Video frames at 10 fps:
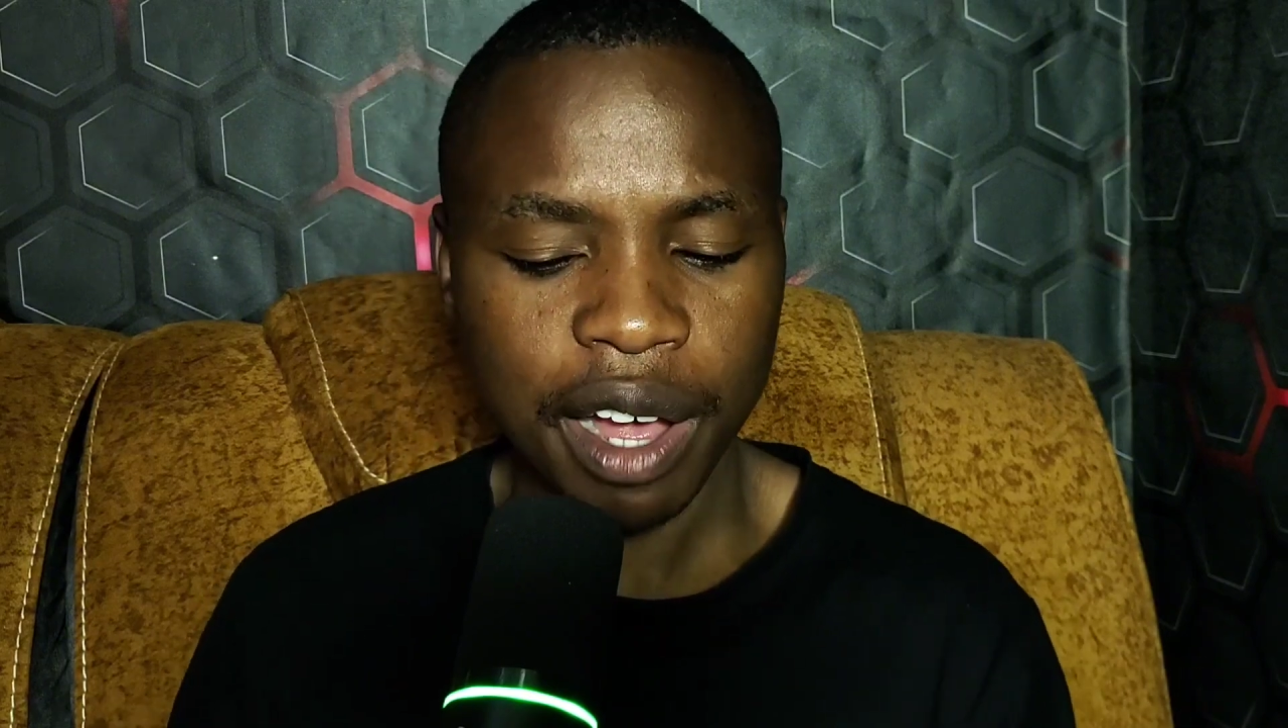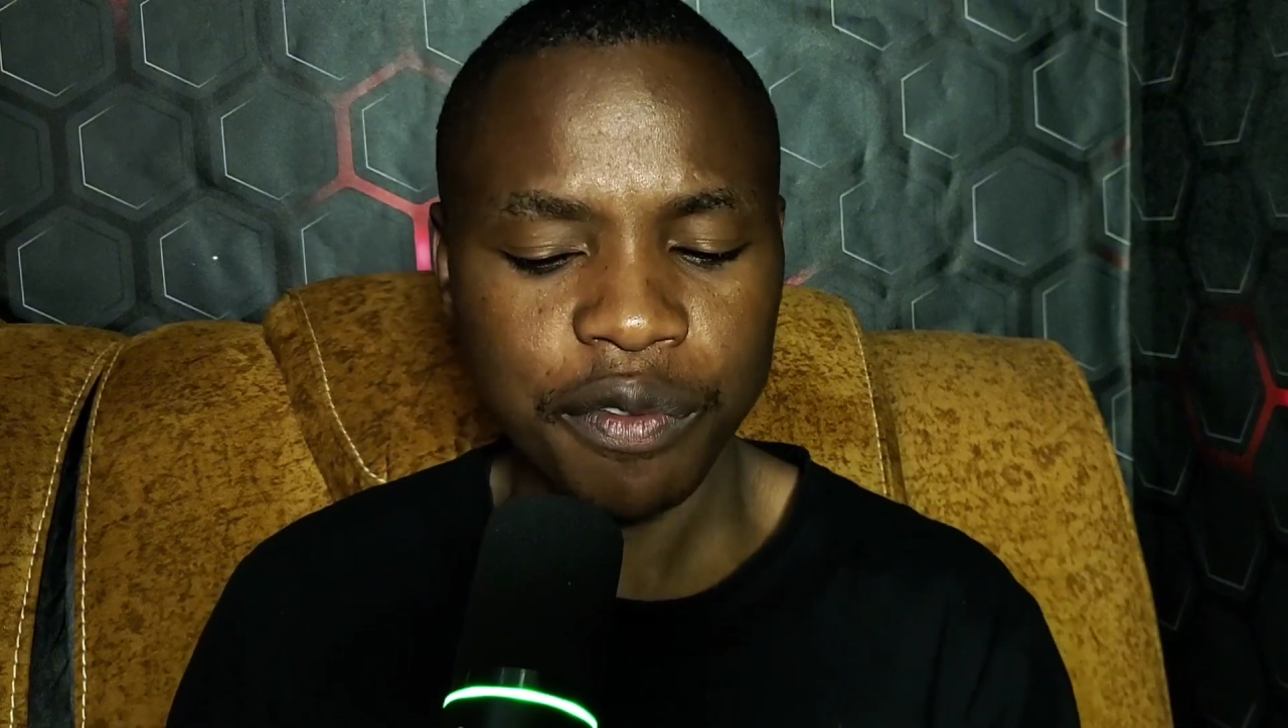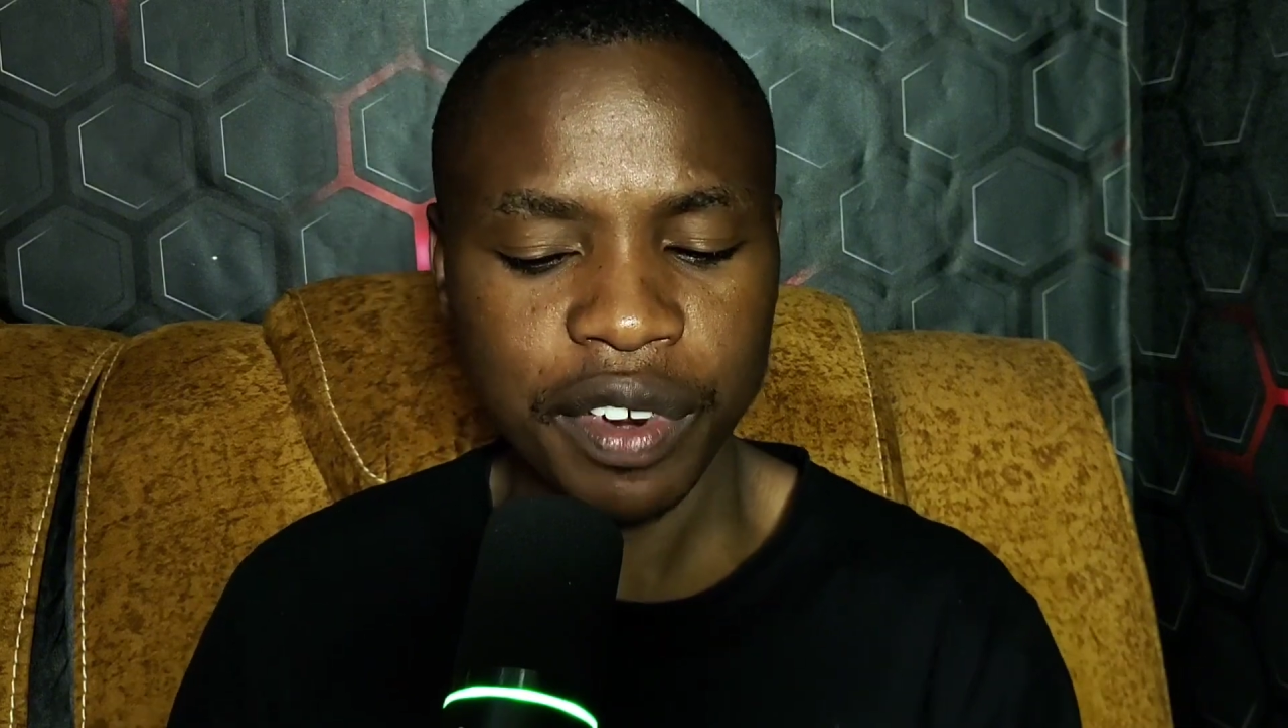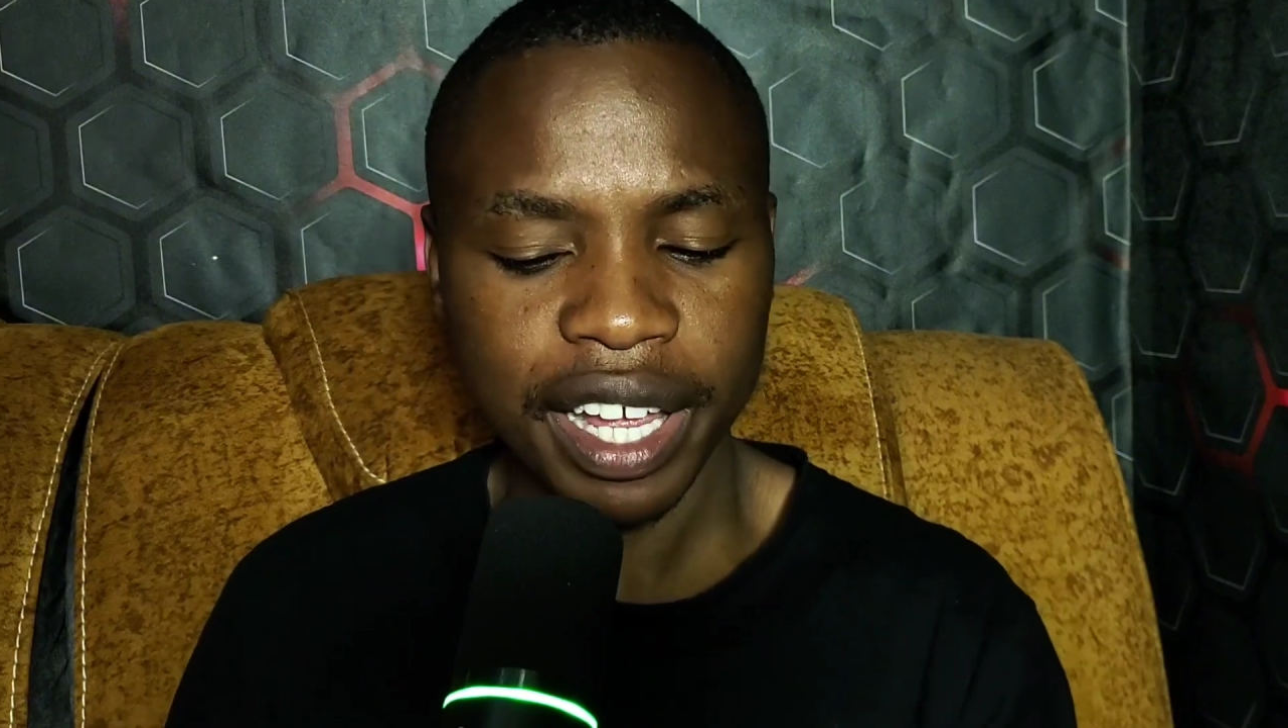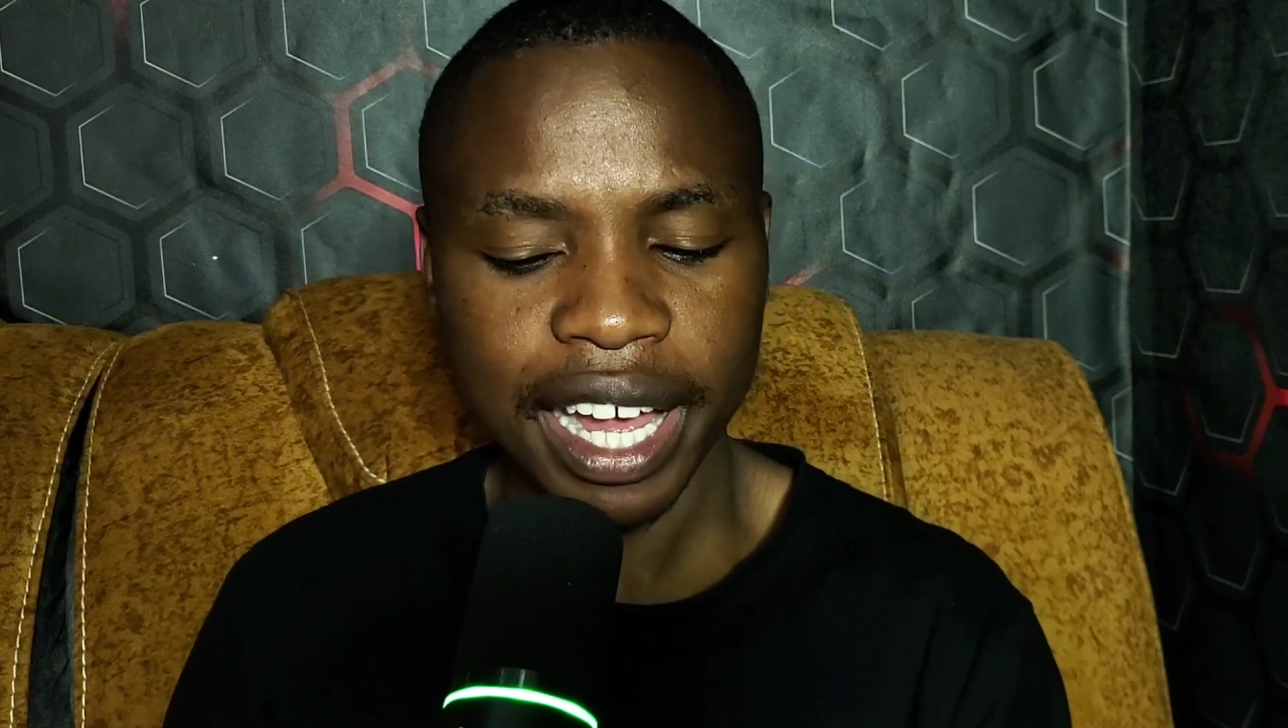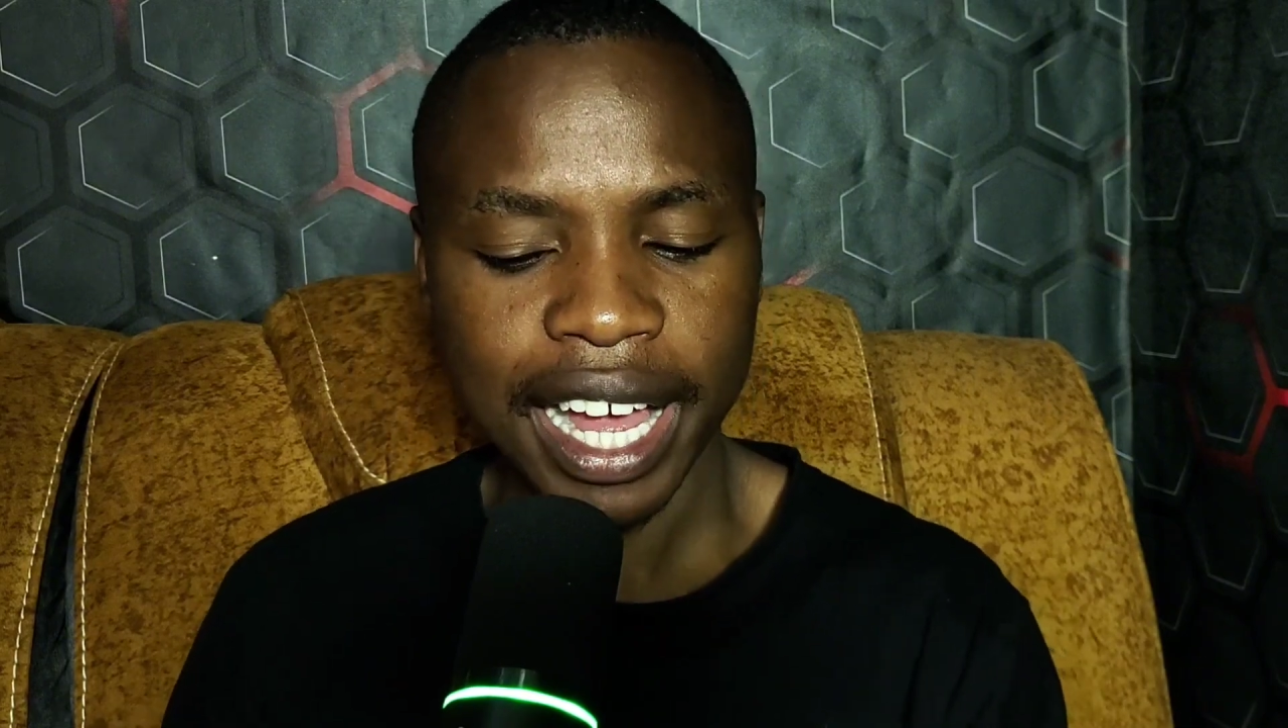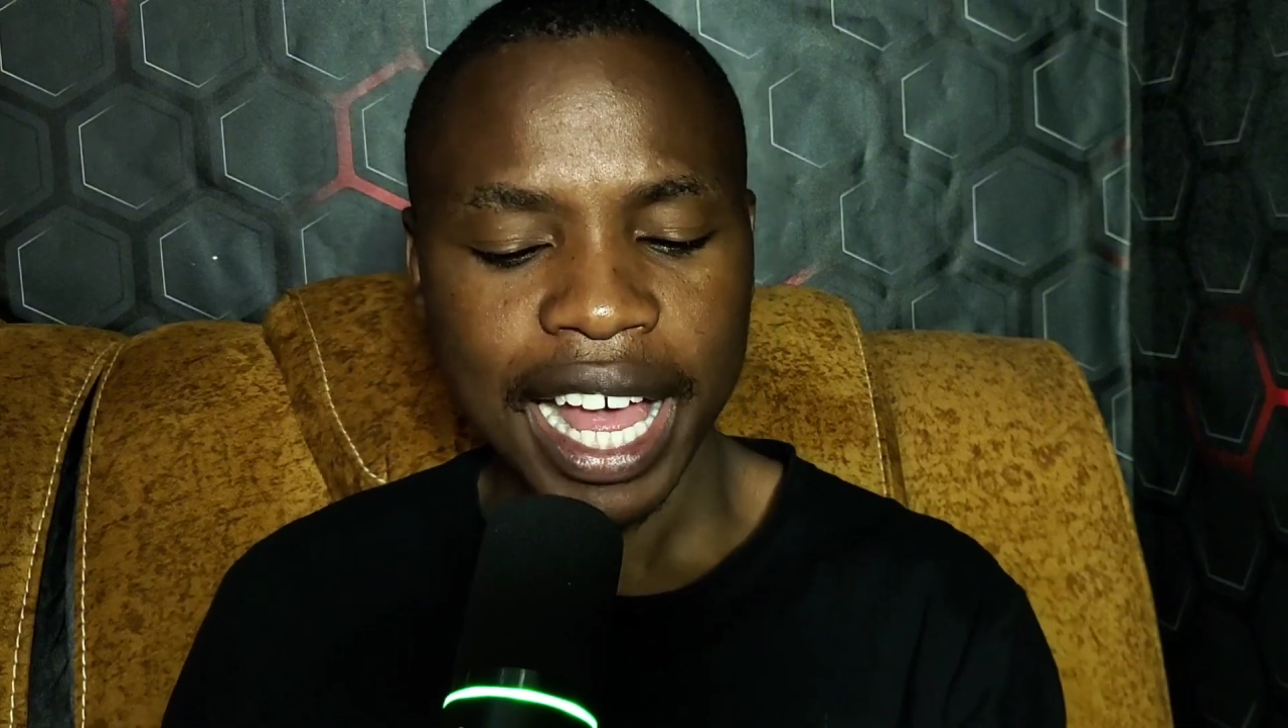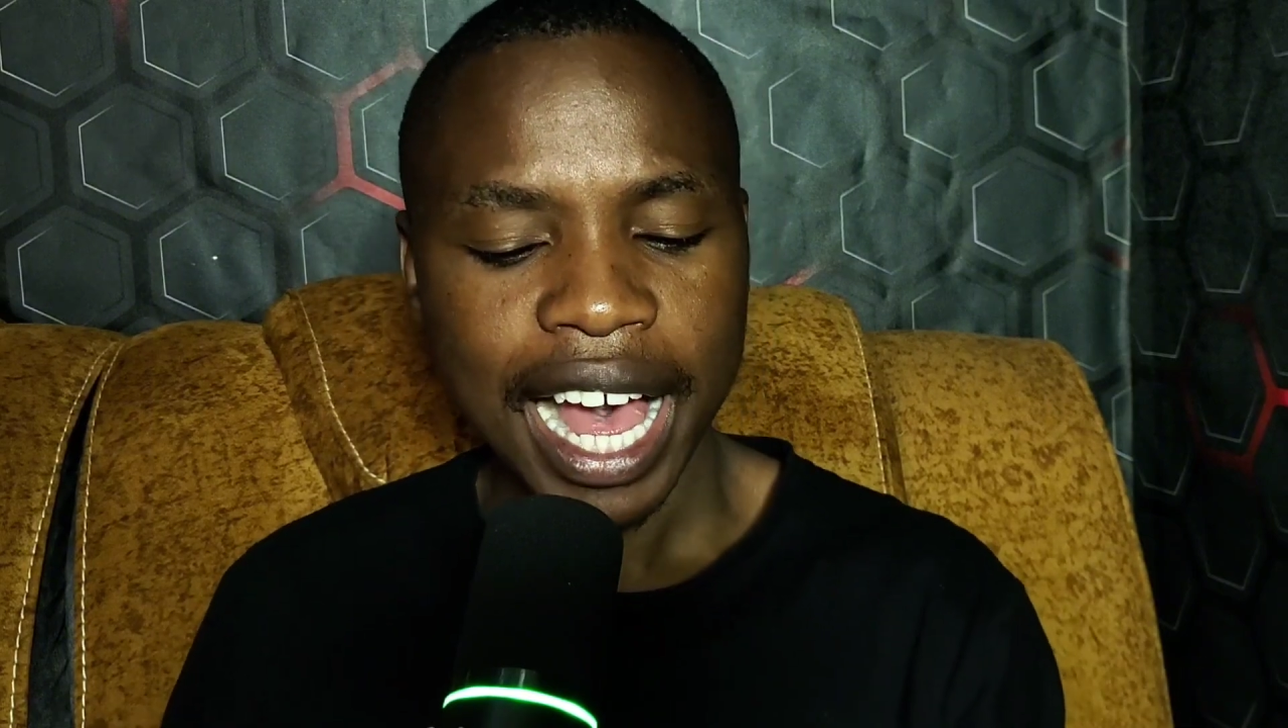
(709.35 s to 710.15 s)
Africa.